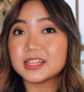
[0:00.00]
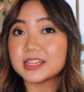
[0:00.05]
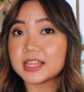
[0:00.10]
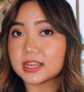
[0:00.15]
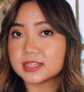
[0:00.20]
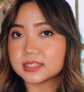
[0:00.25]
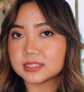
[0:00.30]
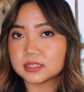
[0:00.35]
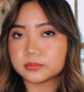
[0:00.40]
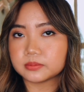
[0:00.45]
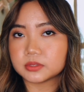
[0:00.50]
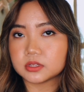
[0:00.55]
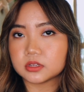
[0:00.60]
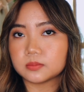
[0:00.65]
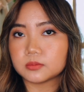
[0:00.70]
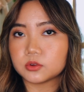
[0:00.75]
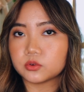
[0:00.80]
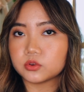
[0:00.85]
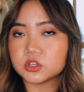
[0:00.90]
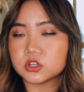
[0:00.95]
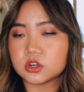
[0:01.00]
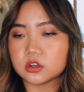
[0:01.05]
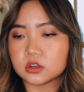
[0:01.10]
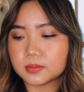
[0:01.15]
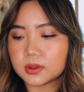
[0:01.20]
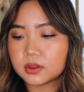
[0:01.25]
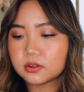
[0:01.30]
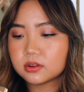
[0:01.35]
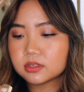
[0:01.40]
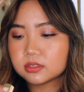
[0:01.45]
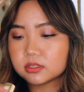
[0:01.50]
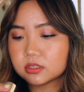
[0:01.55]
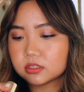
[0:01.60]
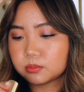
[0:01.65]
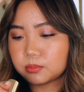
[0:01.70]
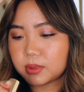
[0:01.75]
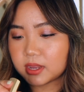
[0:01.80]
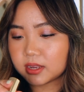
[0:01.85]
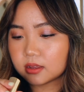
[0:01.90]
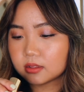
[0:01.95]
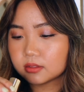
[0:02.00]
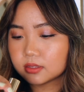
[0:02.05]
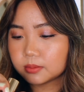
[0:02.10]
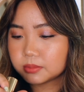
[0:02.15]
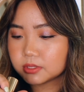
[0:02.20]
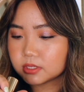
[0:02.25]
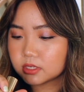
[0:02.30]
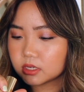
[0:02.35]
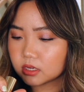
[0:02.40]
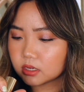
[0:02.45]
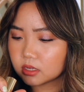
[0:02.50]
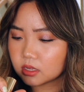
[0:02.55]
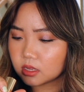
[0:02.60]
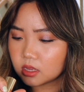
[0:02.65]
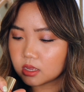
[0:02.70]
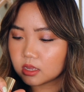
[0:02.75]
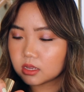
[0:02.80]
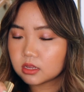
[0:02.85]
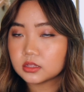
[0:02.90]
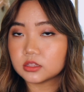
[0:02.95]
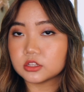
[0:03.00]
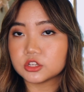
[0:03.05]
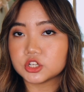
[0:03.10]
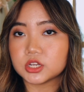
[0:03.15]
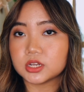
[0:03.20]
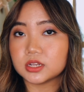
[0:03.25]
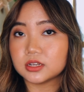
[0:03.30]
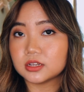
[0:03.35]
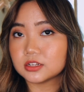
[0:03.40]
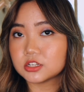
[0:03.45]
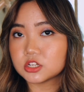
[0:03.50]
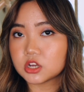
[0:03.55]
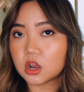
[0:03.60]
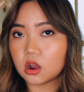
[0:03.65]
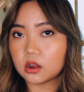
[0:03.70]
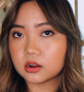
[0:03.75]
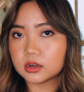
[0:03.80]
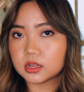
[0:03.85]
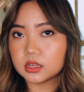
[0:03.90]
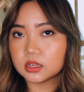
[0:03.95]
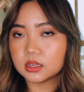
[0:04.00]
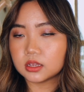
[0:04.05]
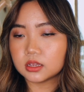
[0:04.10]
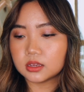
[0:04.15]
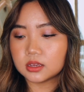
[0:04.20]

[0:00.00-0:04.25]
last lipstick I'm going to talk about is this Becca lipstick in the shade Tawny.